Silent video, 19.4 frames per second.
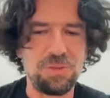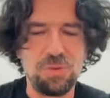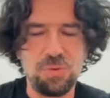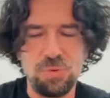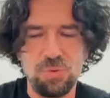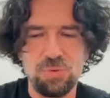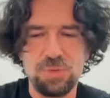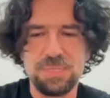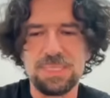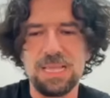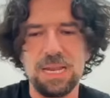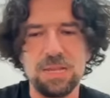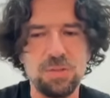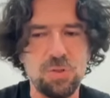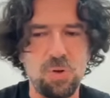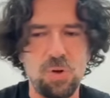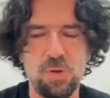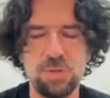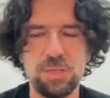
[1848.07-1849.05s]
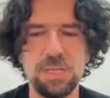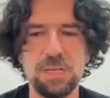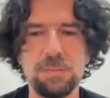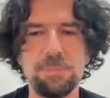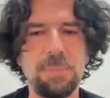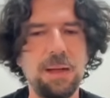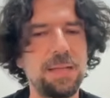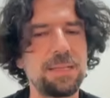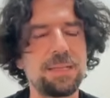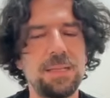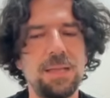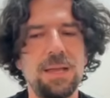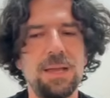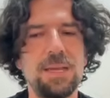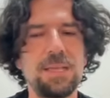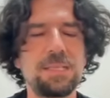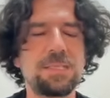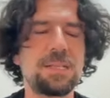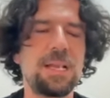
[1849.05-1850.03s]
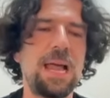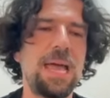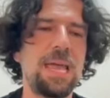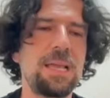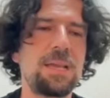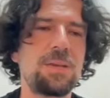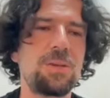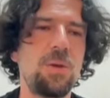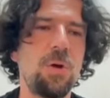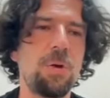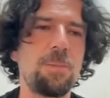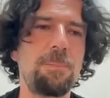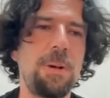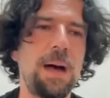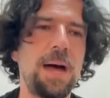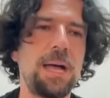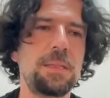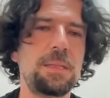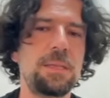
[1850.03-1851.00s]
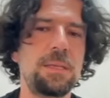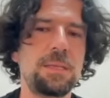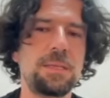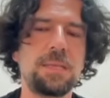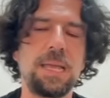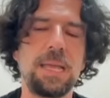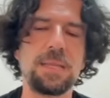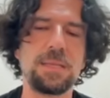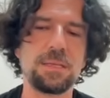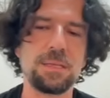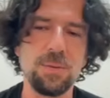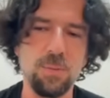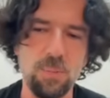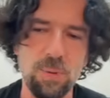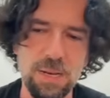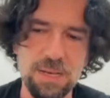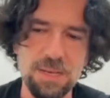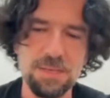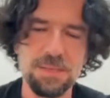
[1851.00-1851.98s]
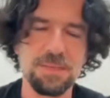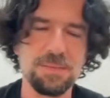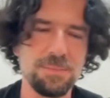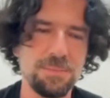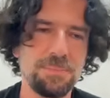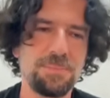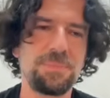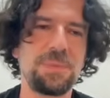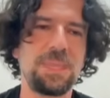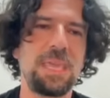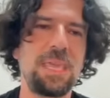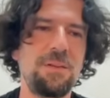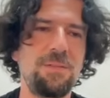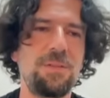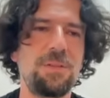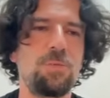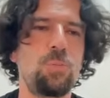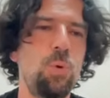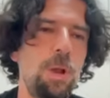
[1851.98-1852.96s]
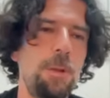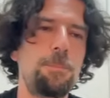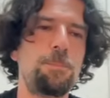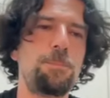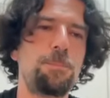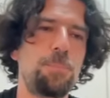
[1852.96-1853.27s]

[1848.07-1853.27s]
you start coding, but it's like your body that will